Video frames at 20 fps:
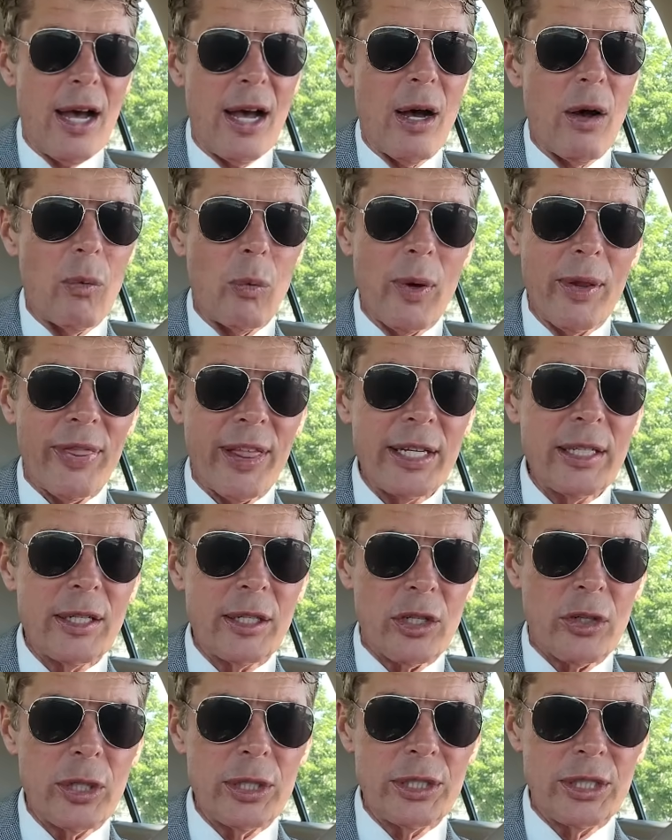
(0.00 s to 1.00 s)
Uh, one thing
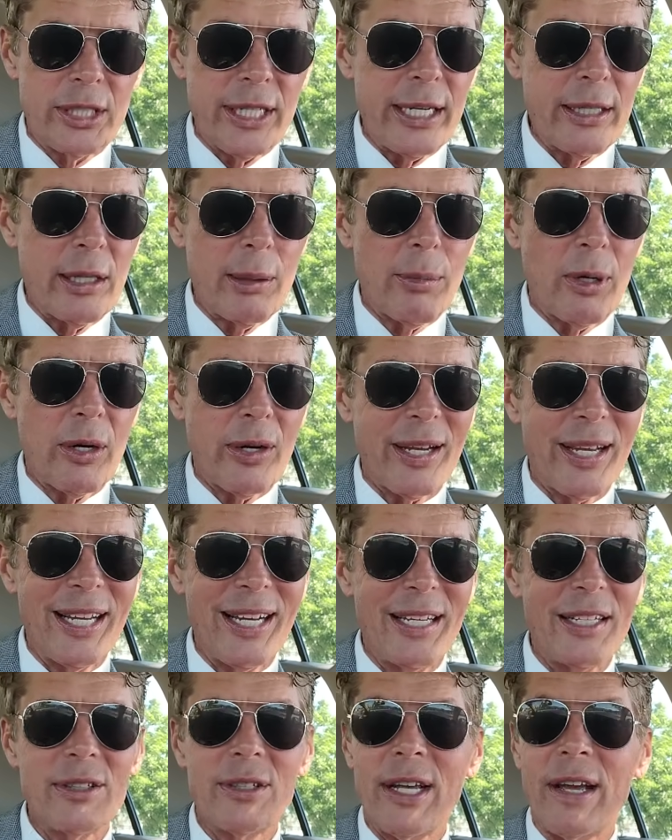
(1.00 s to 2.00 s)
that could shake the
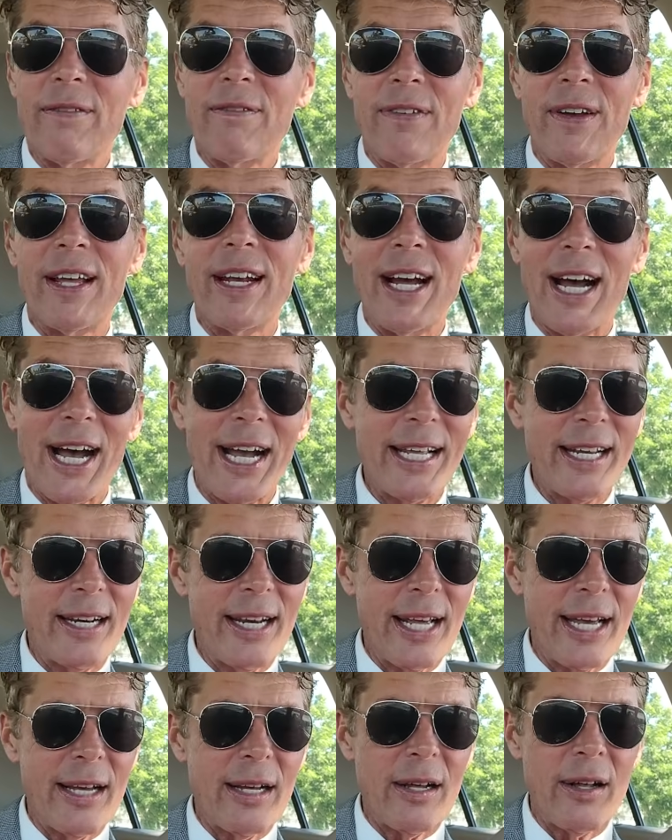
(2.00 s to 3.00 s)
market is a Fed hike
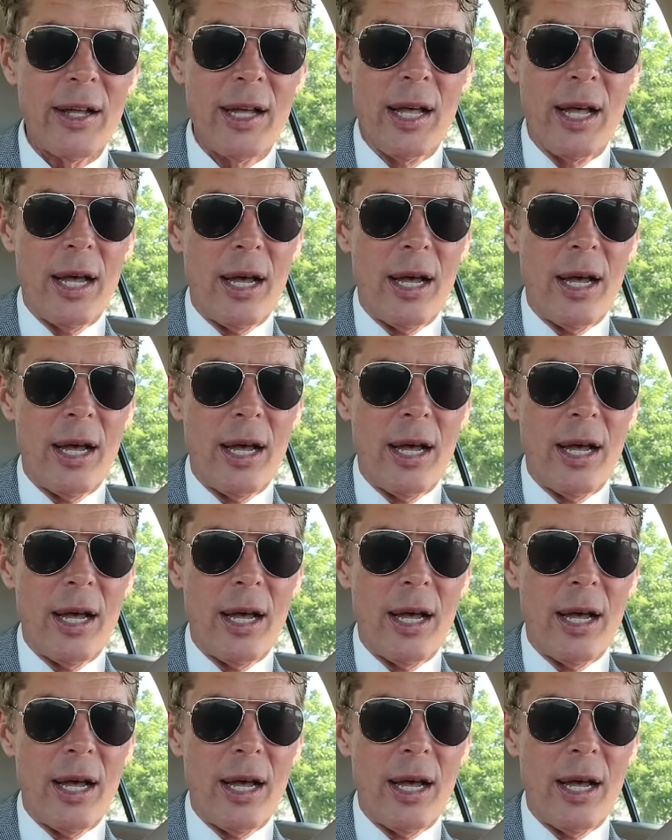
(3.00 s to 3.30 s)
now.